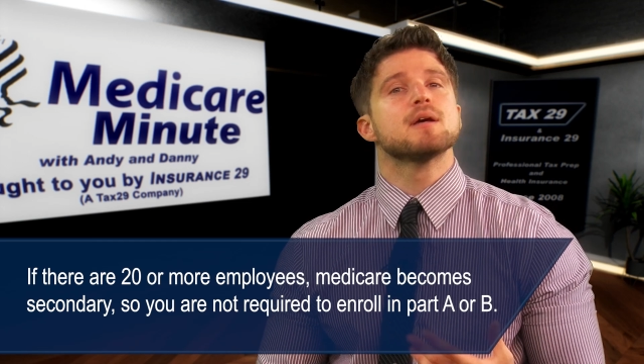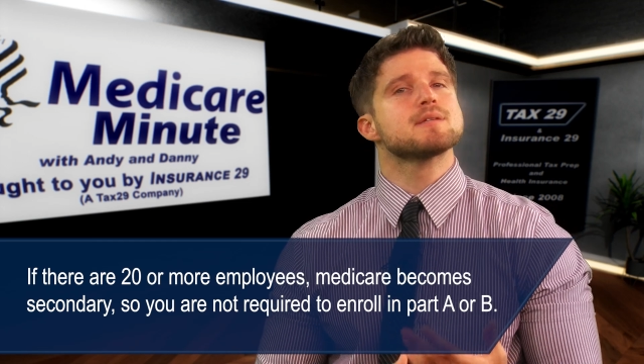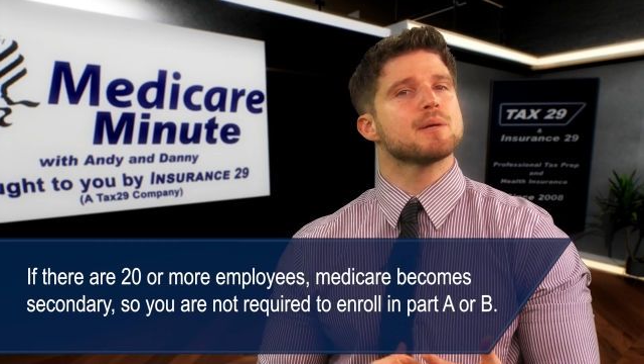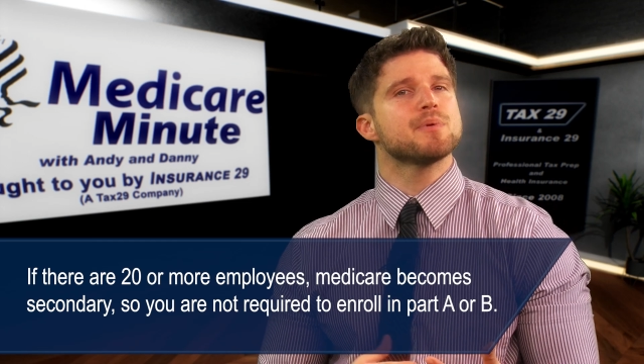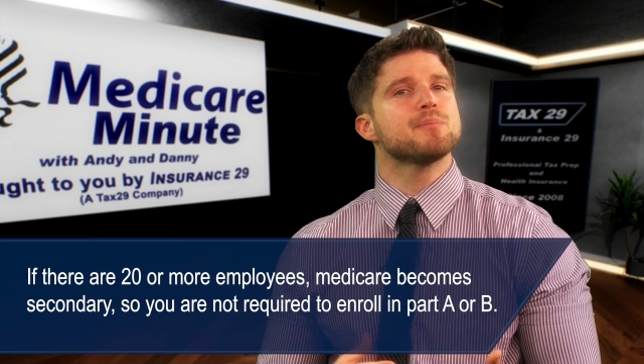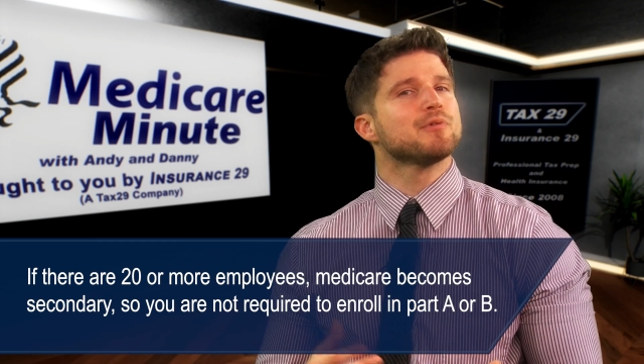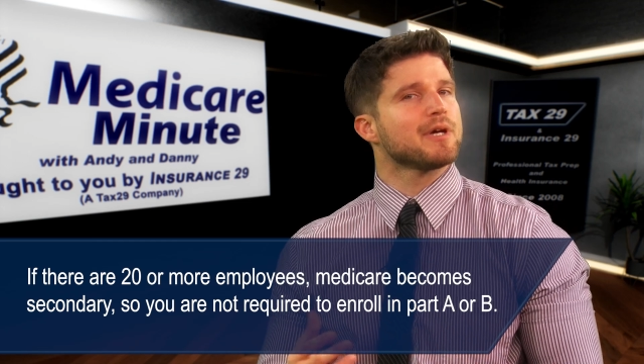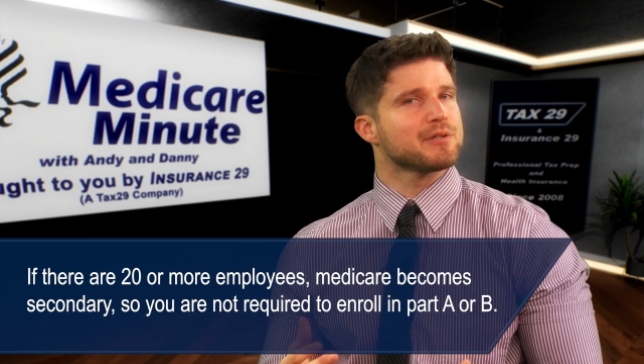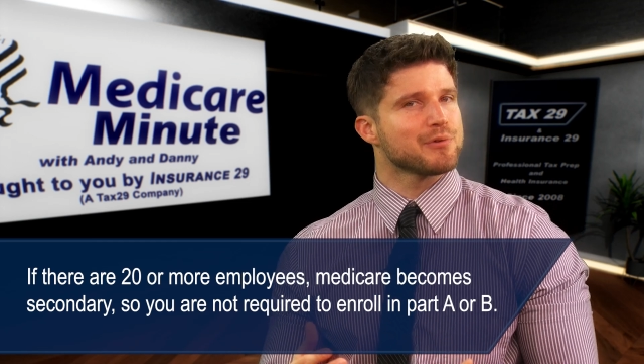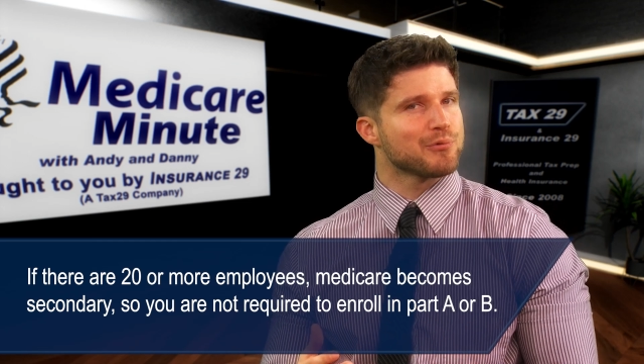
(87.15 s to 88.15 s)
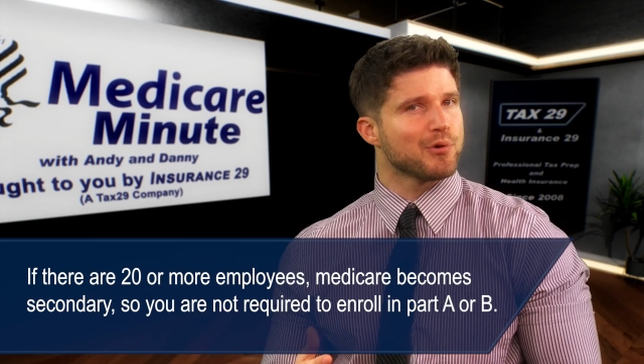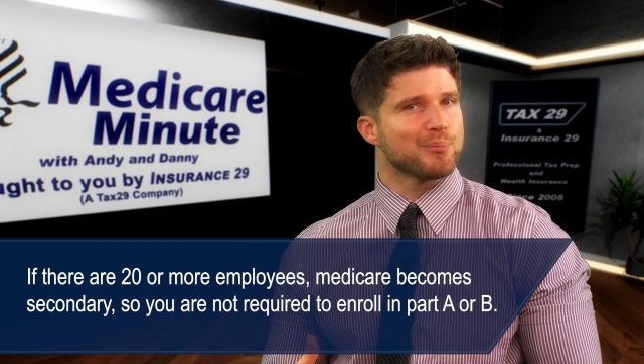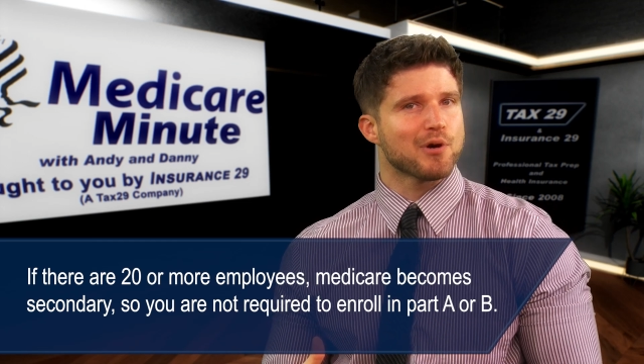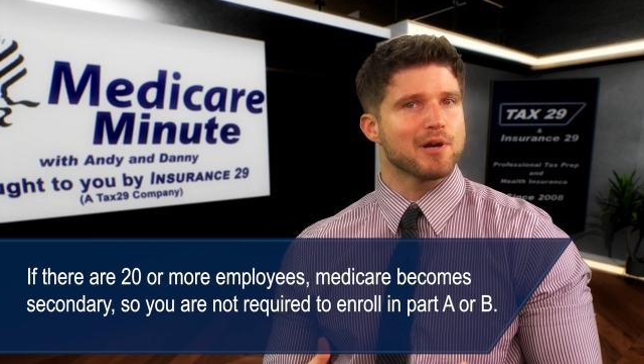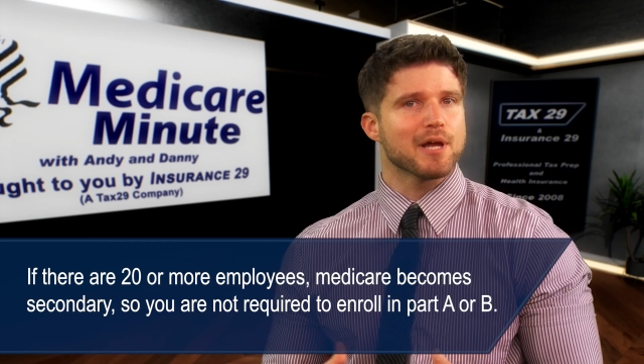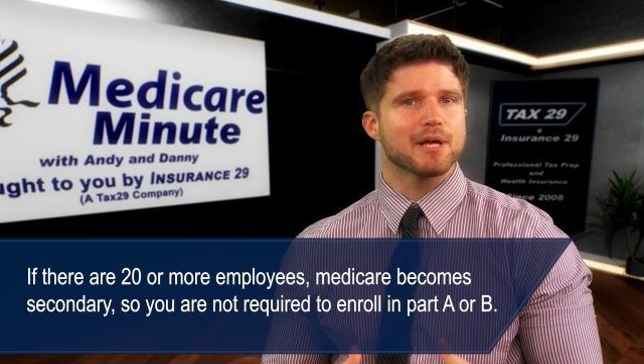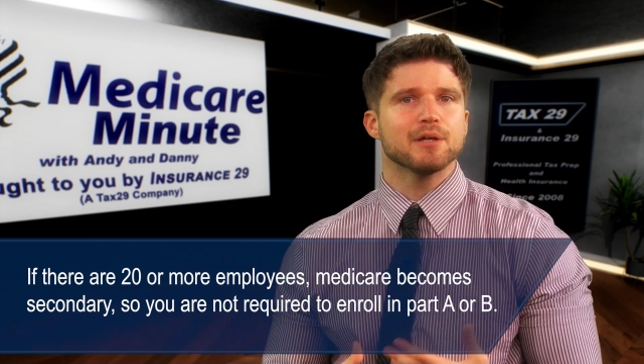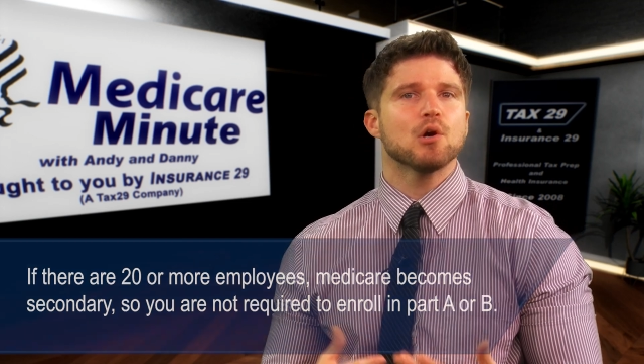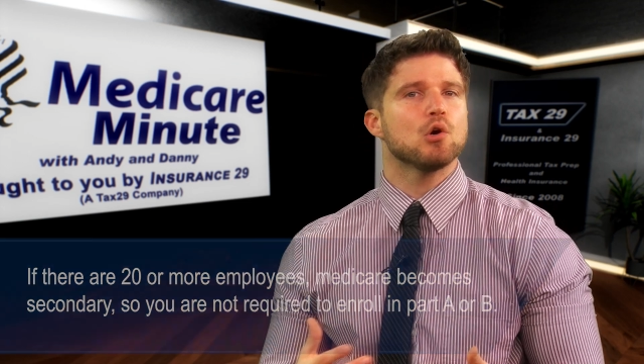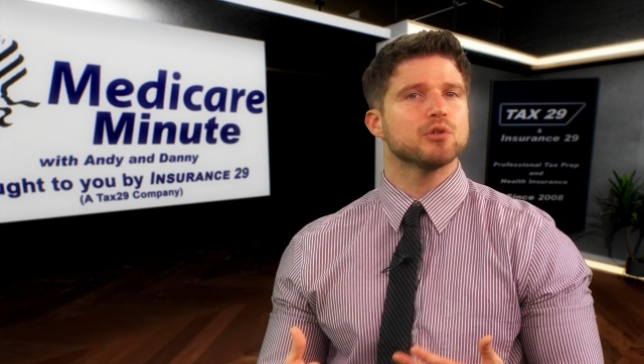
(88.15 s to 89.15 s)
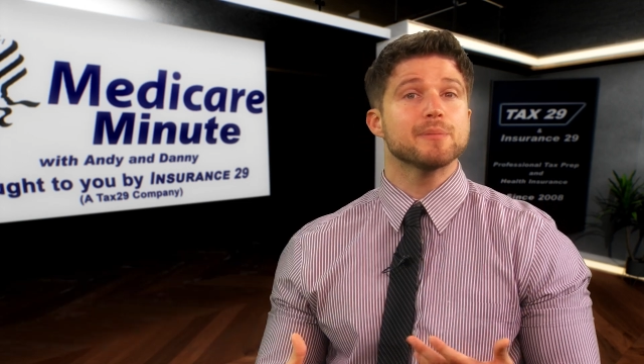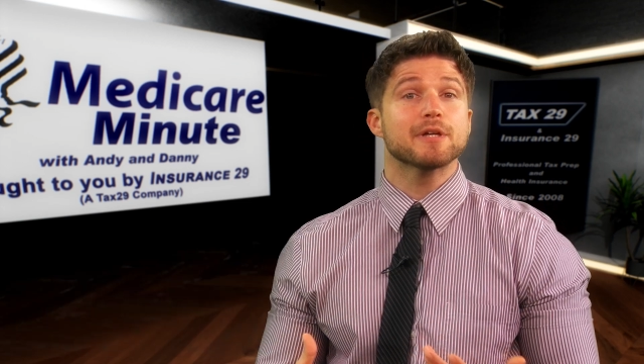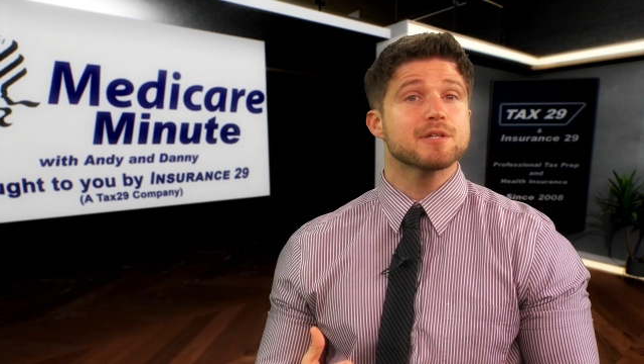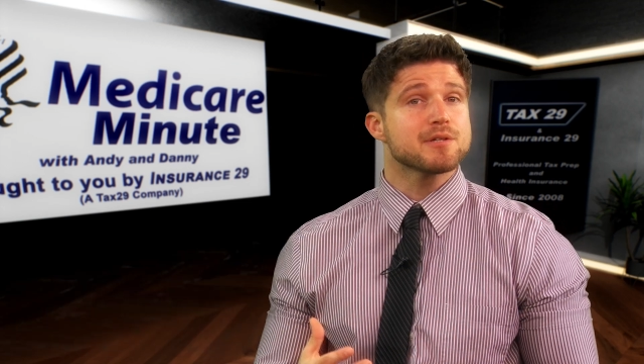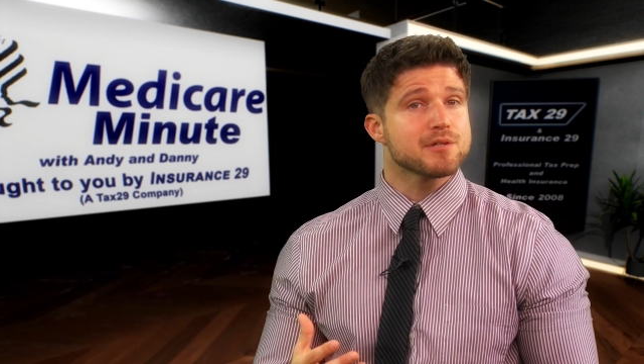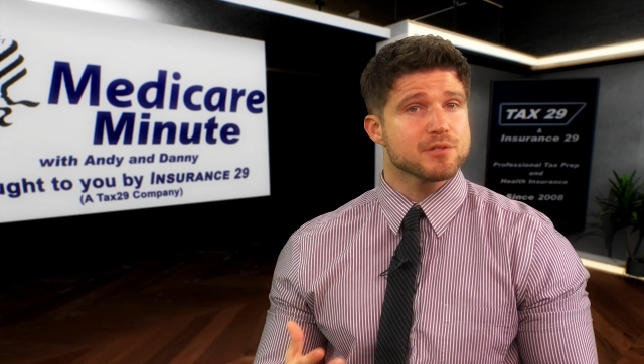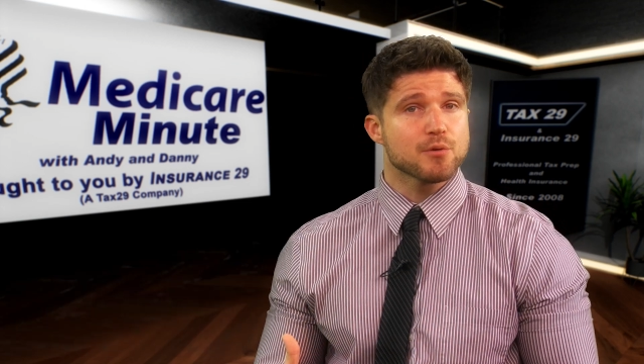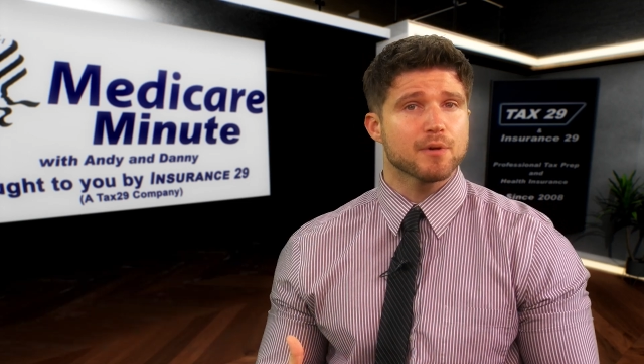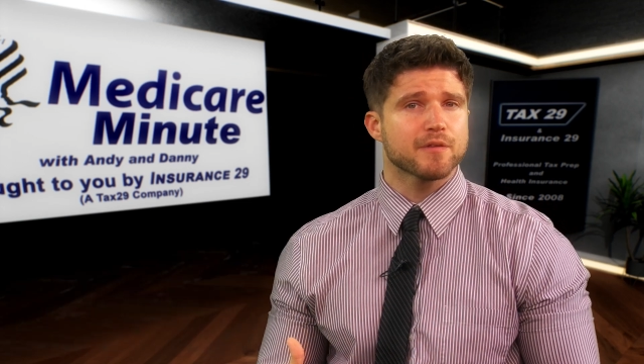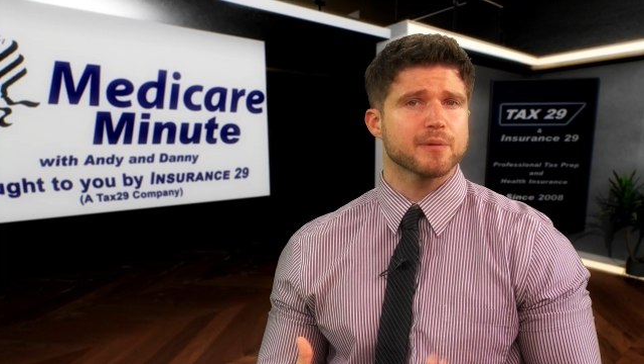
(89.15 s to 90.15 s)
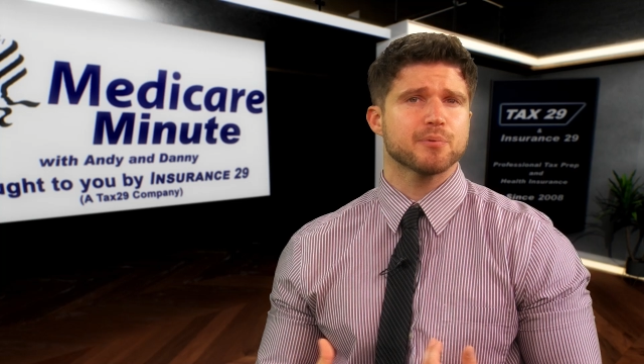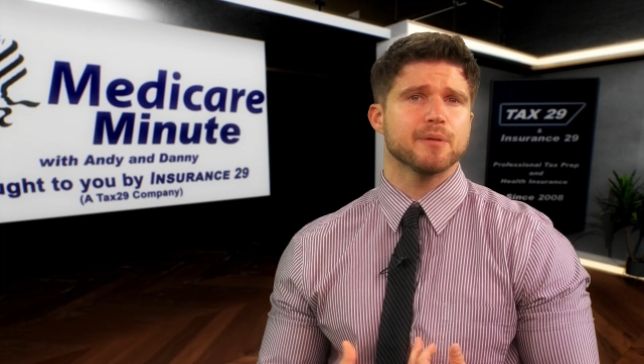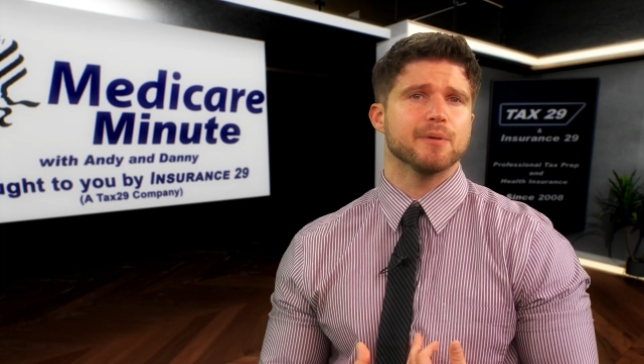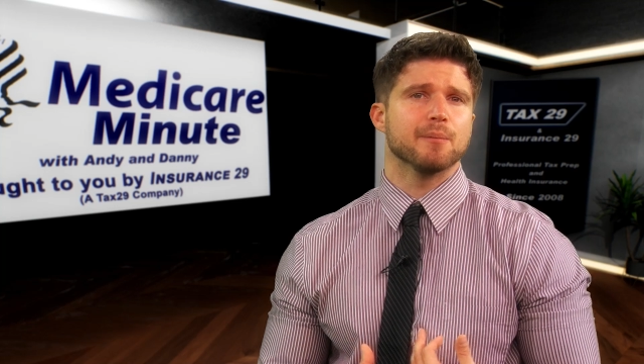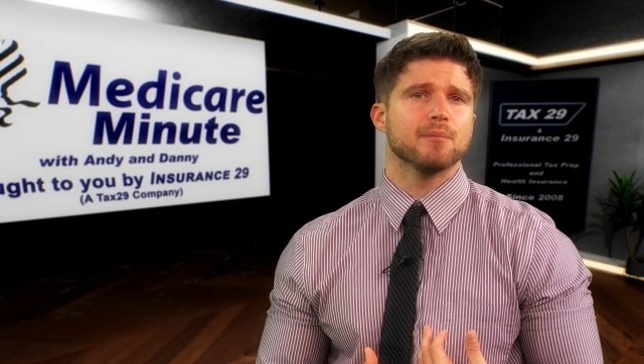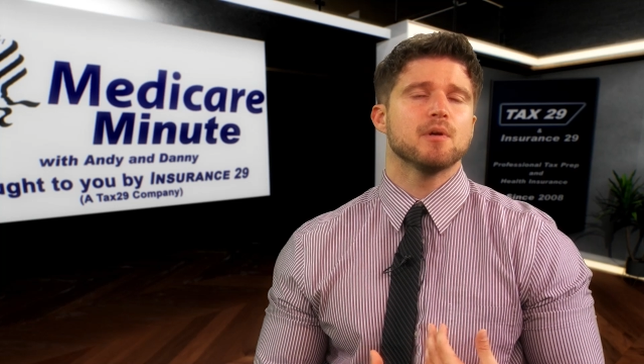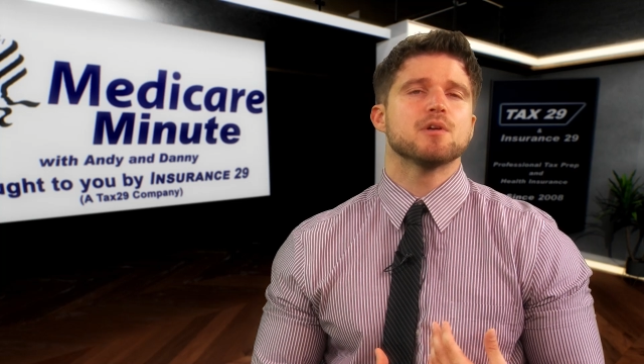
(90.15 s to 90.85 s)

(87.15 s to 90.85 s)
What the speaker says: Some people like to enroll in Part A only because there's no monthly premium.